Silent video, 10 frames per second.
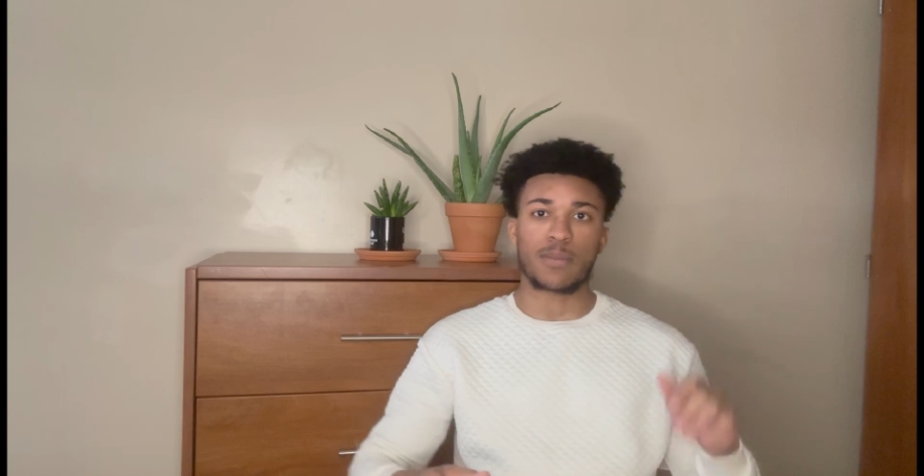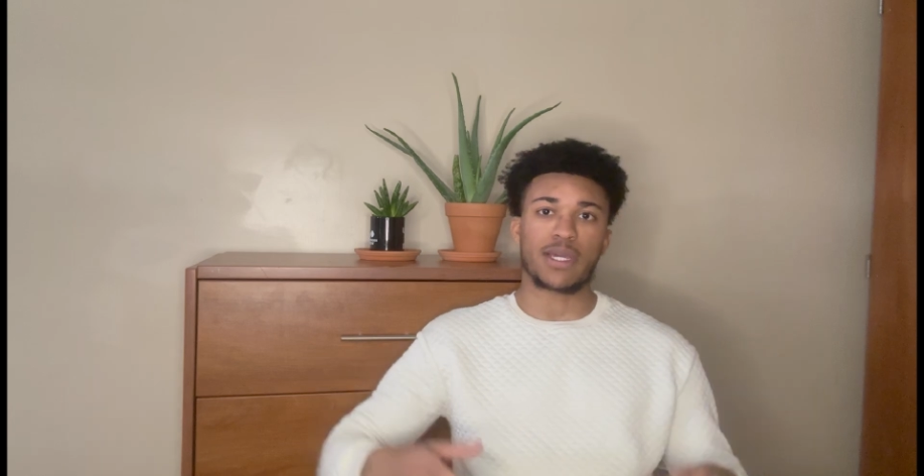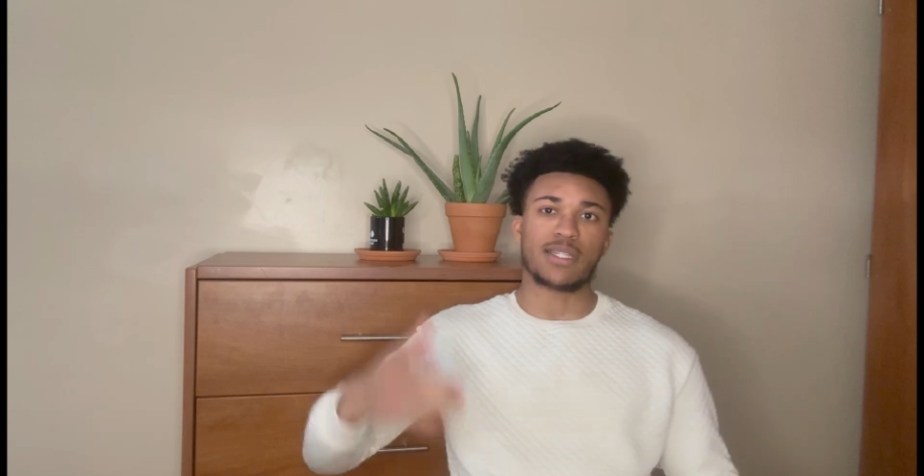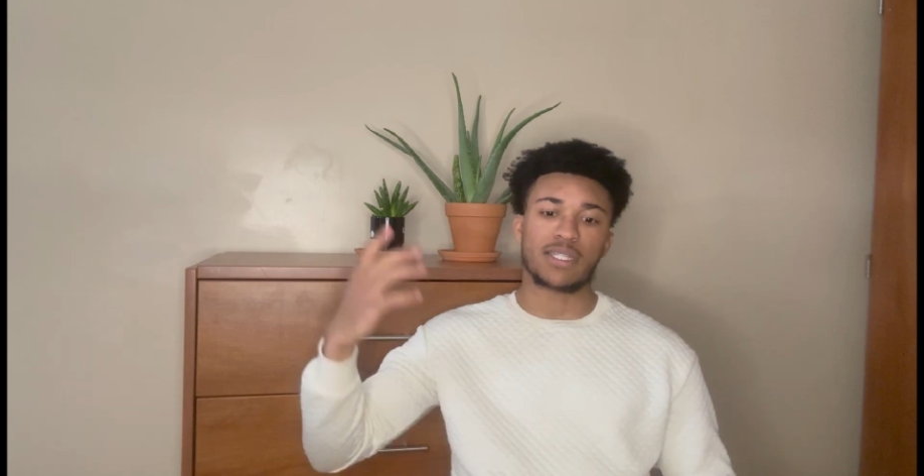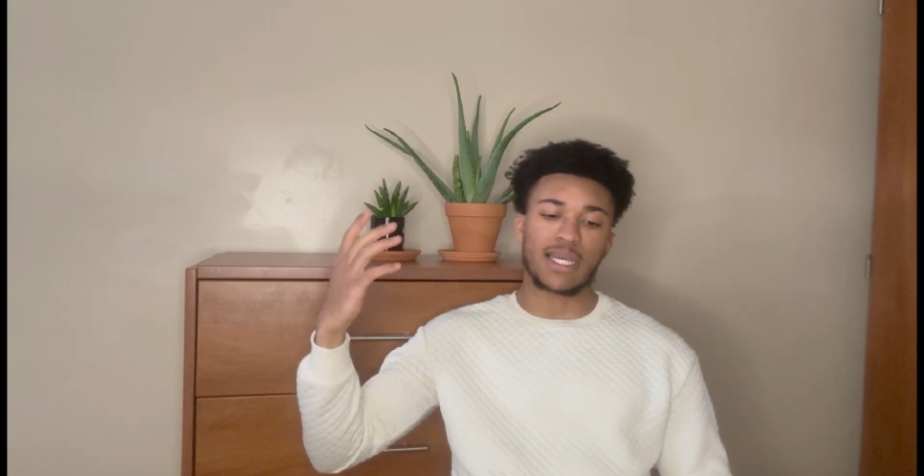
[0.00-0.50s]

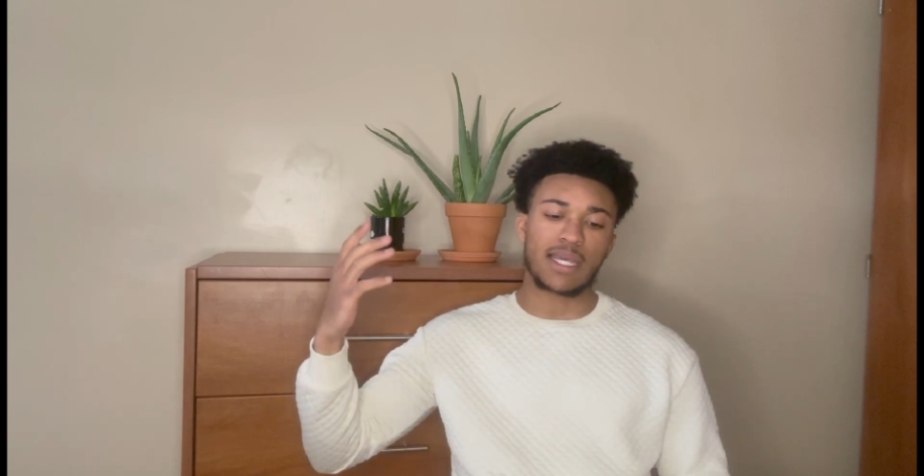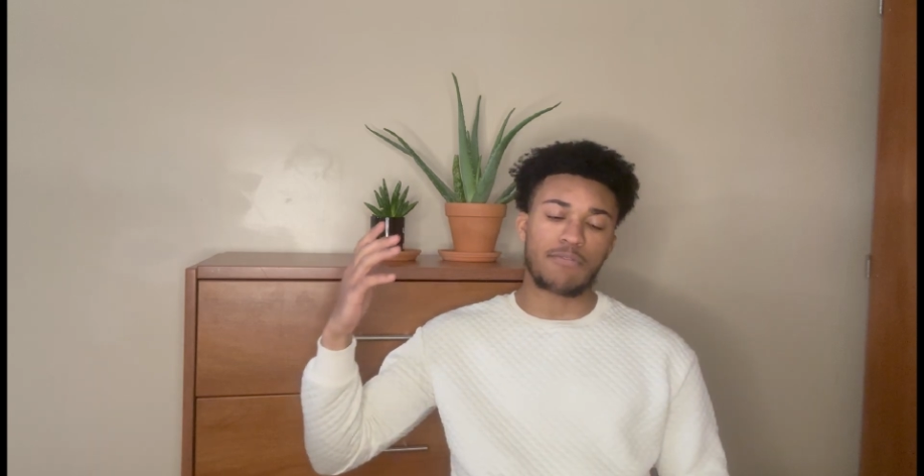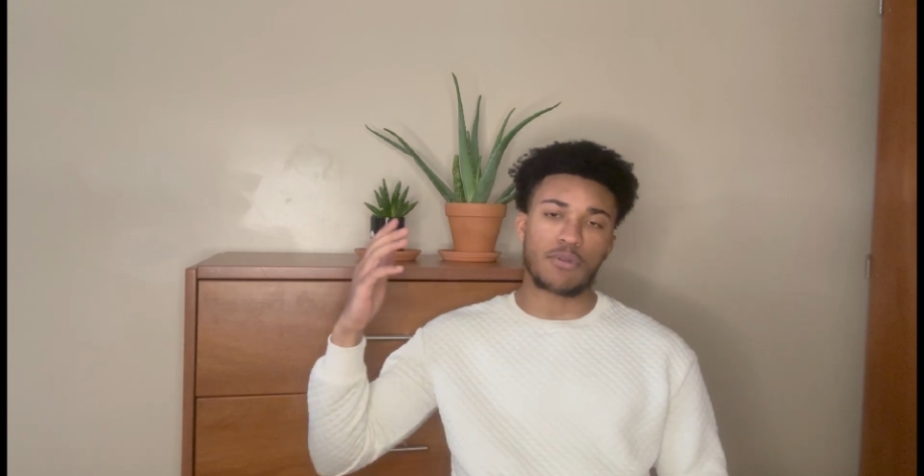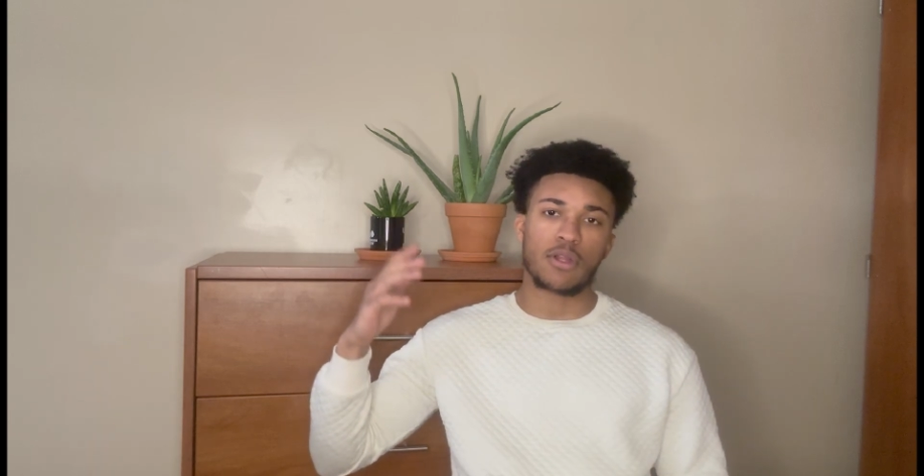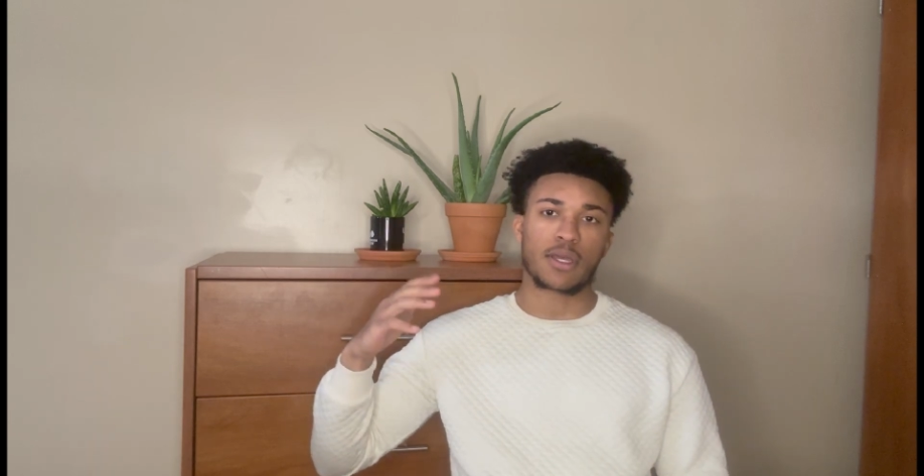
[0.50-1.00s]
Because if
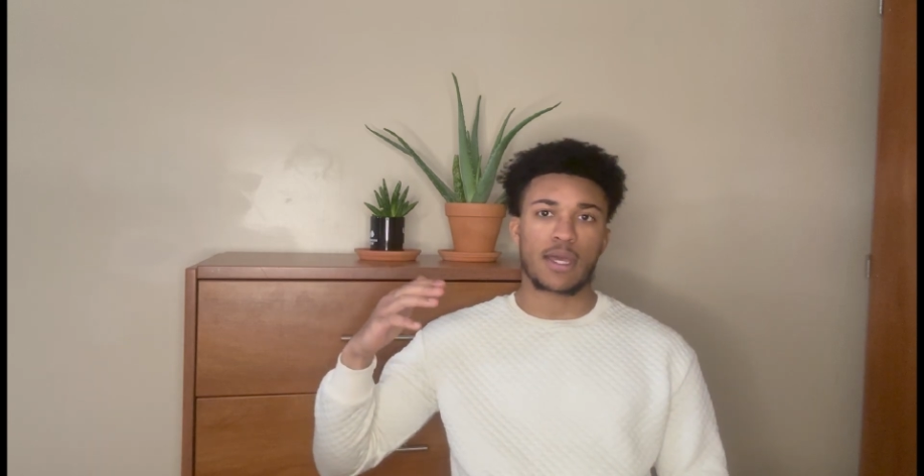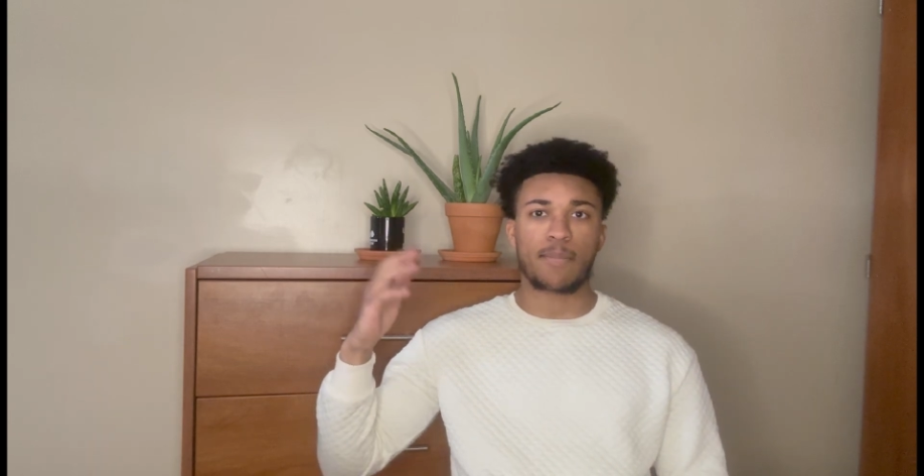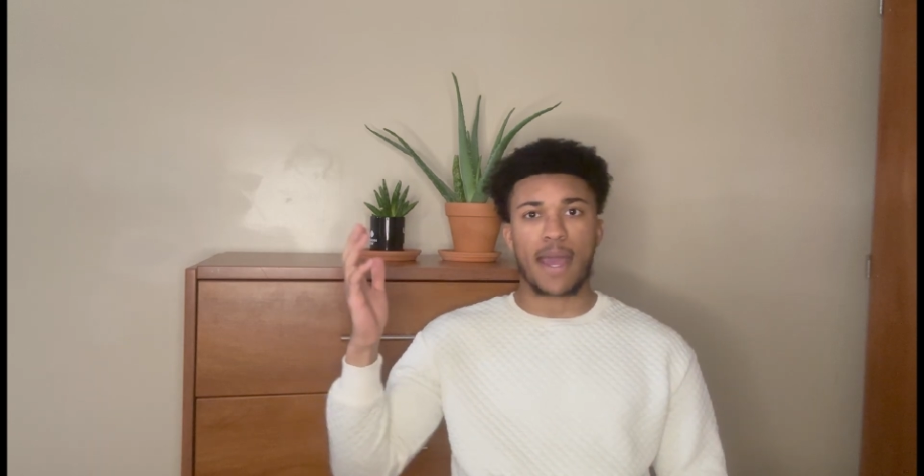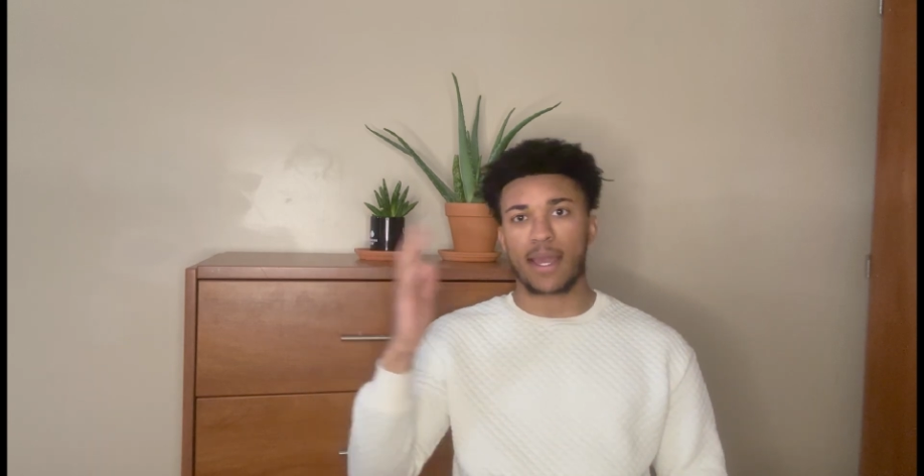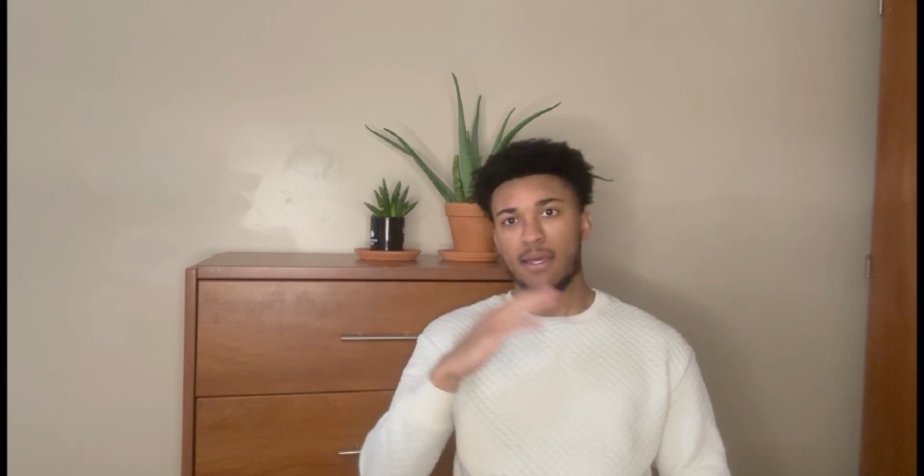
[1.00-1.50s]
you look
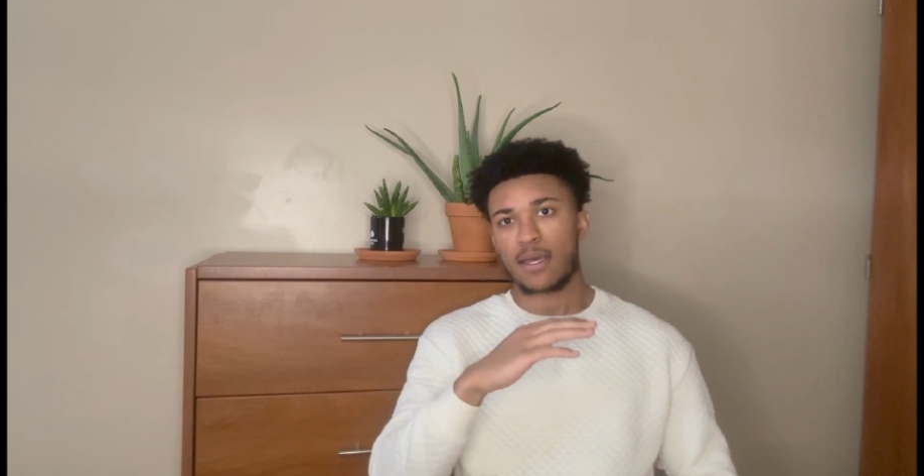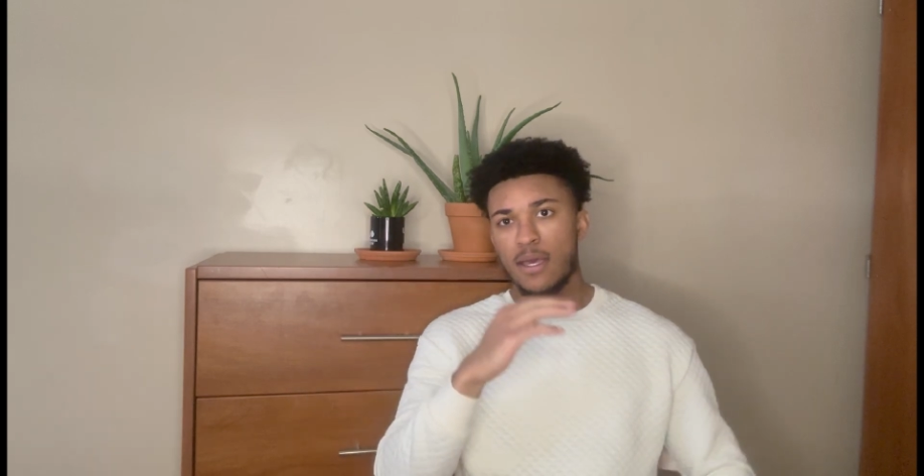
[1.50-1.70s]
back,